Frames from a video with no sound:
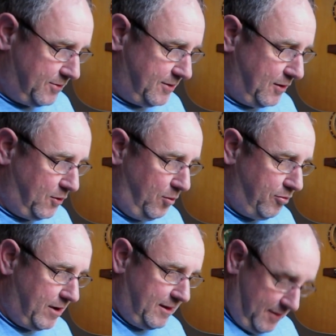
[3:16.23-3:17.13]
to
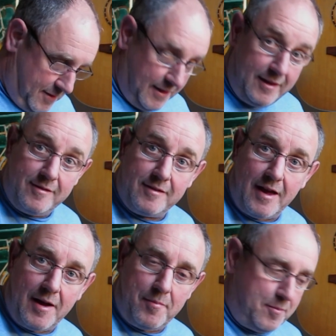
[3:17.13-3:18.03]
incorporate this
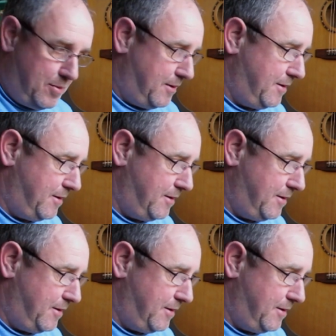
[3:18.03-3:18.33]
amp